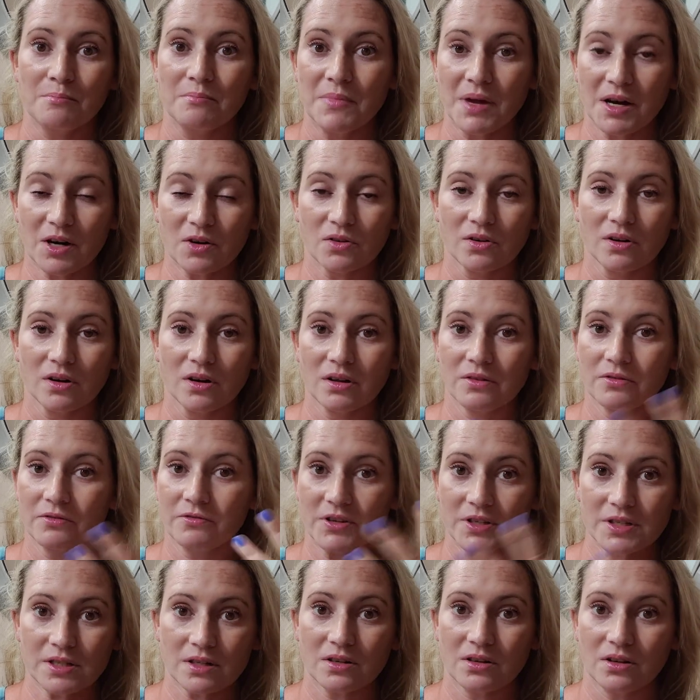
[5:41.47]
mineral
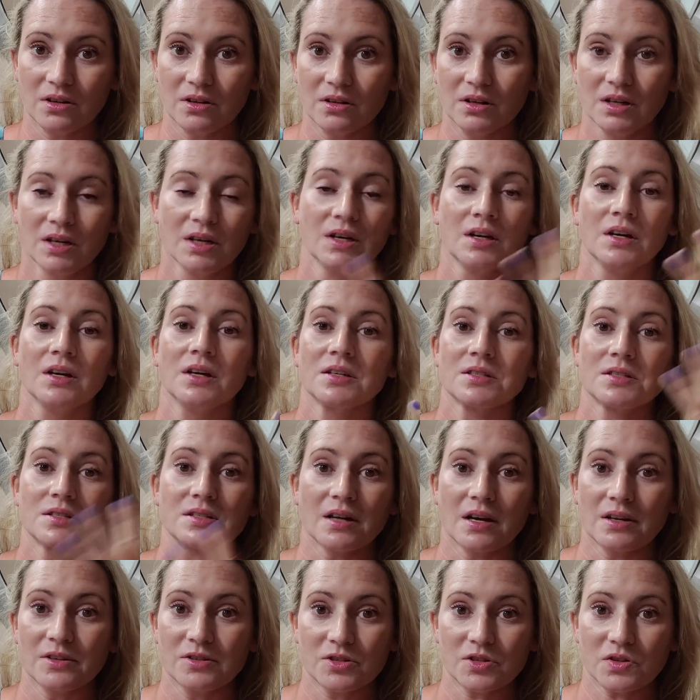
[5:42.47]
physical
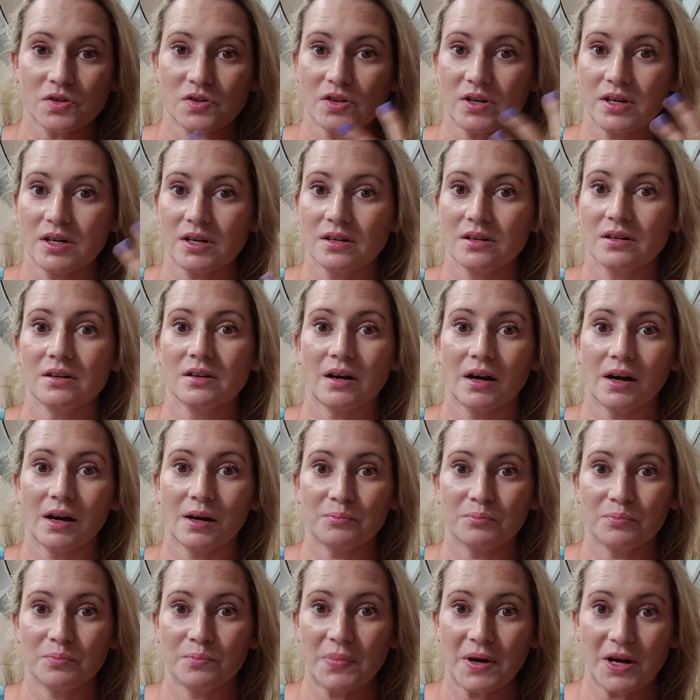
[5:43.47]

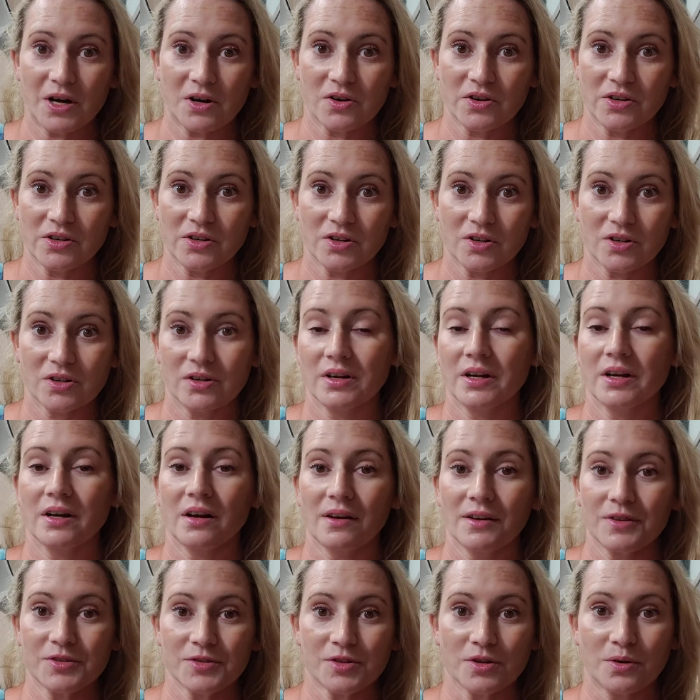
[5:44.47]
sunscreen barrier, and
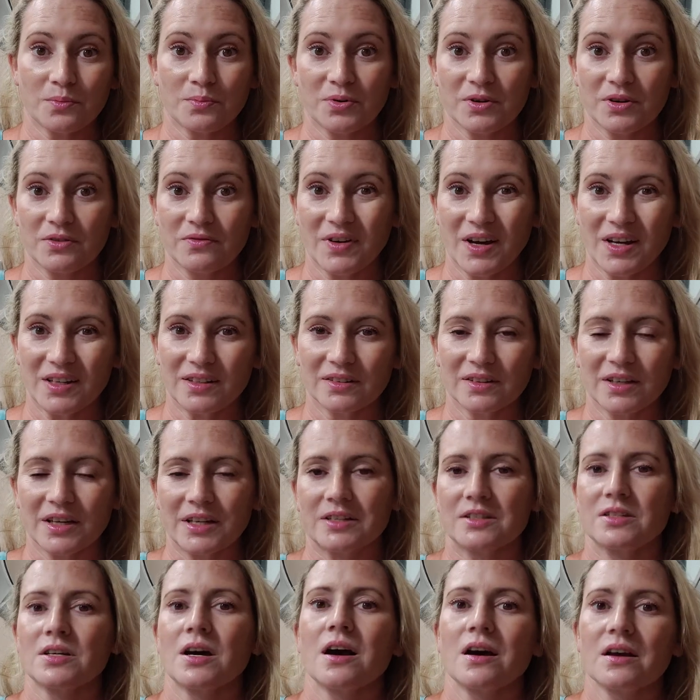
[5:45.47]
also prevent
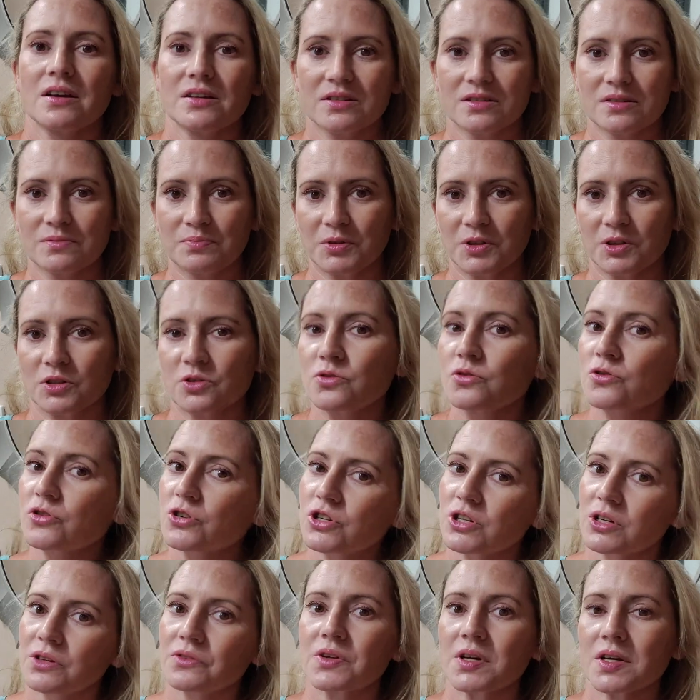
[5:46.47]
like dust,
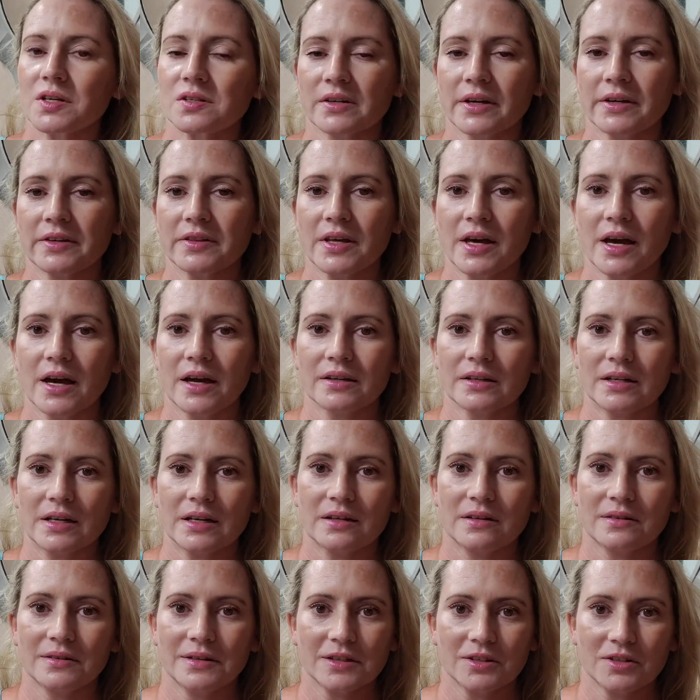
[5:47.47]
pollution, things like that
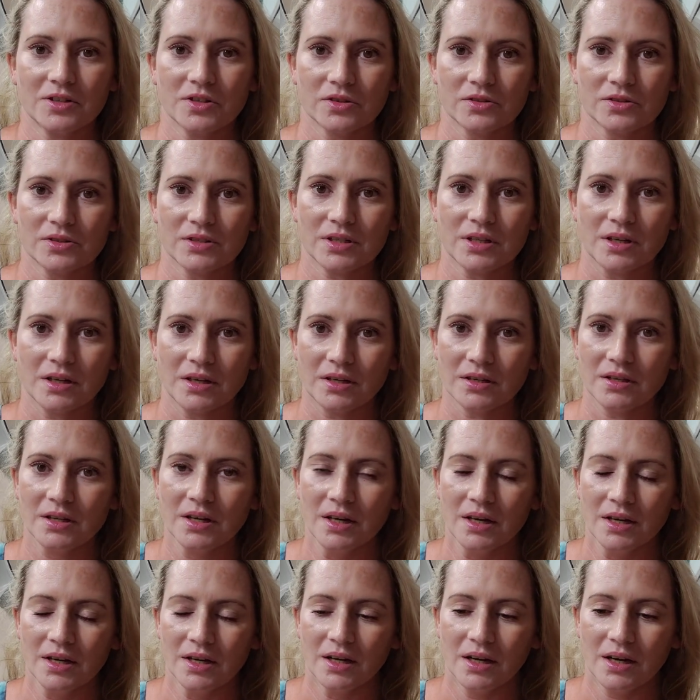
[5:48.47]
getting into your skin.
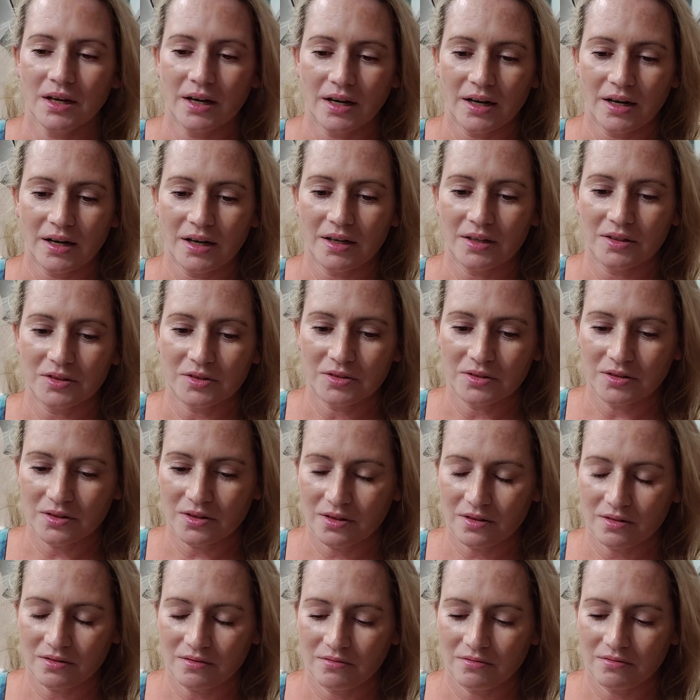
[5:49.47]
Well,
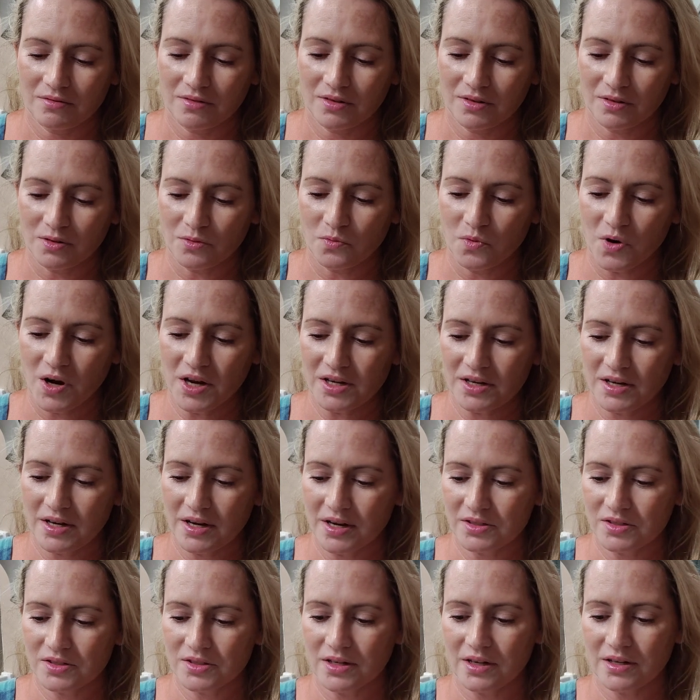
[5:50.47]
white
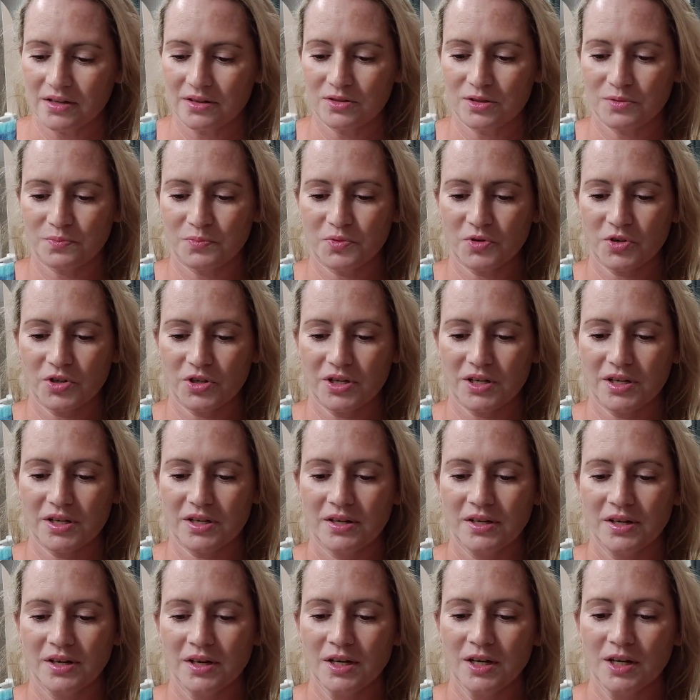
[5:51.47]
cast on it's
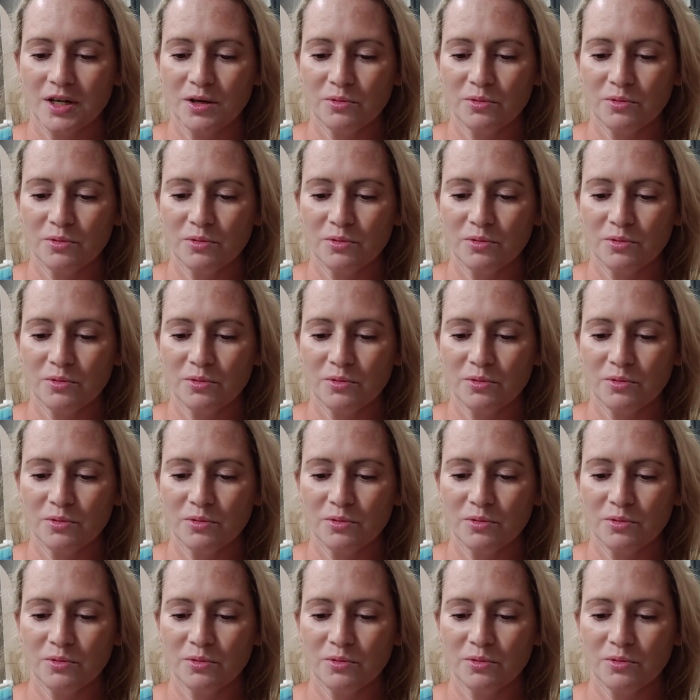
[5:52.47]
pretty